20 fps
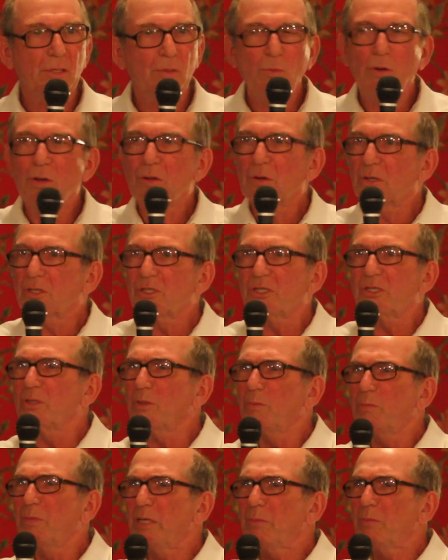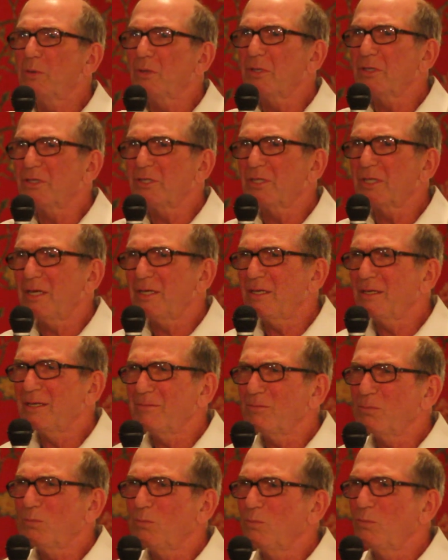where there are still people that
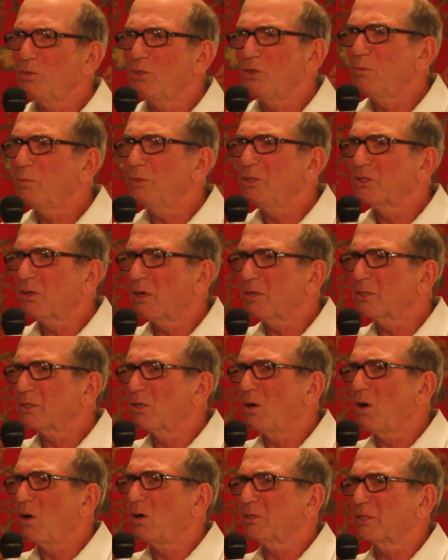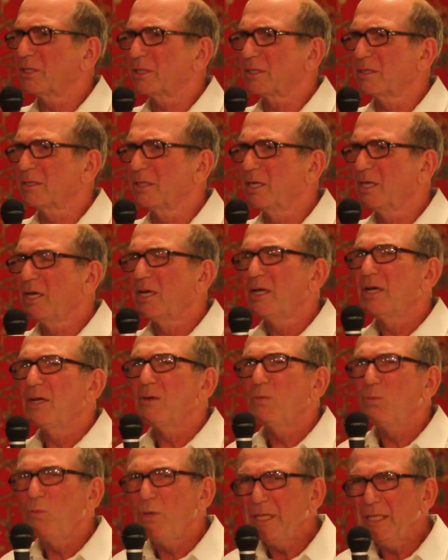say humans aren't causing it.
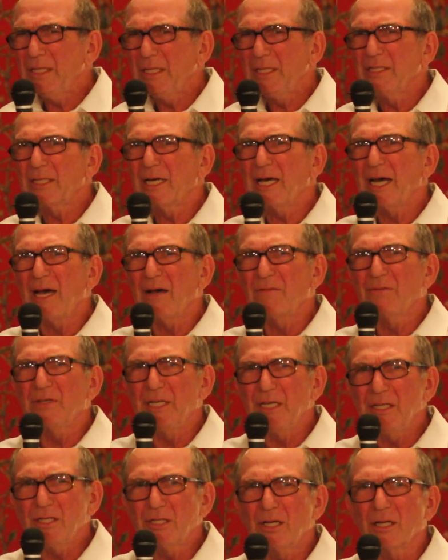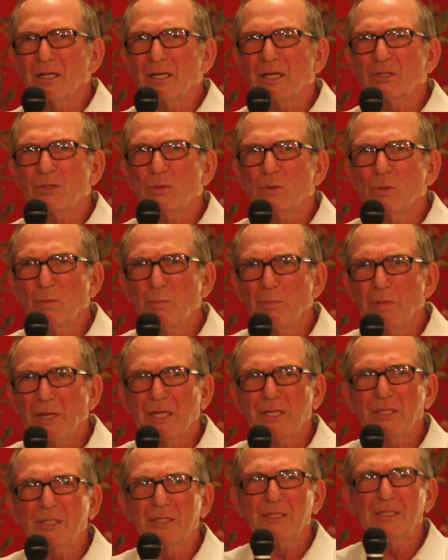We need to have an intellectual
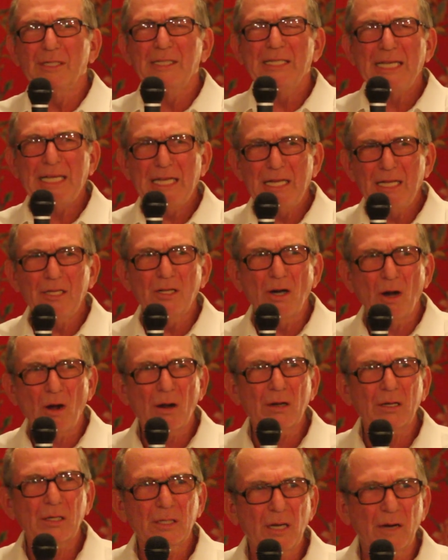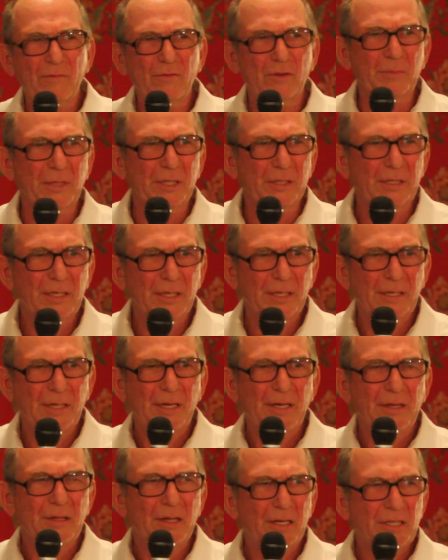base in our government
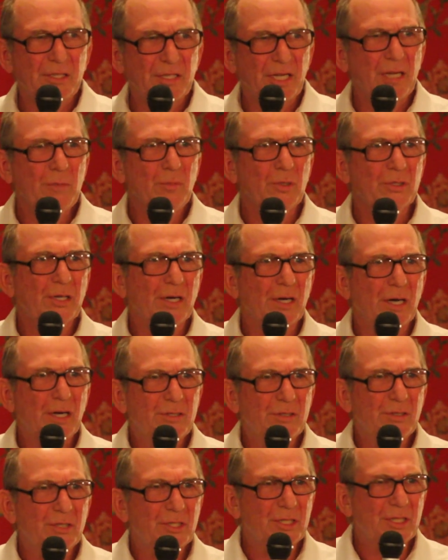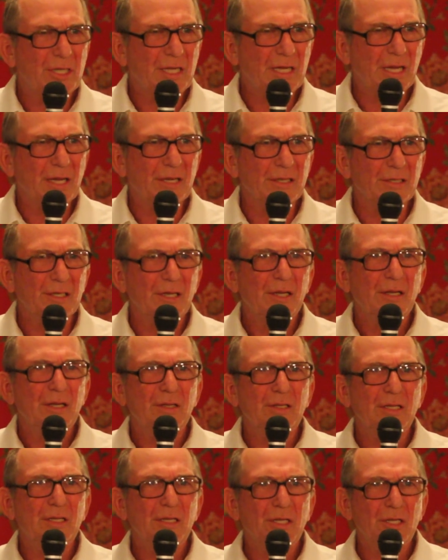that is able to understand
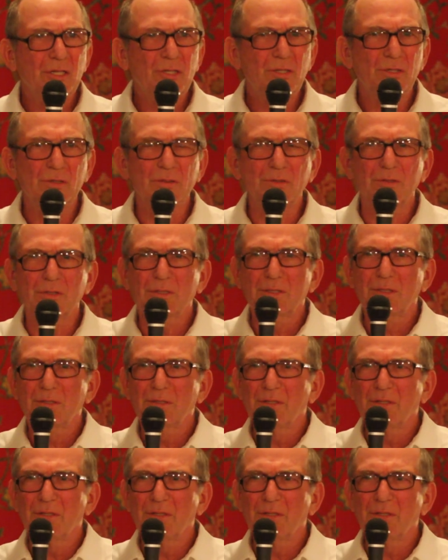the issues,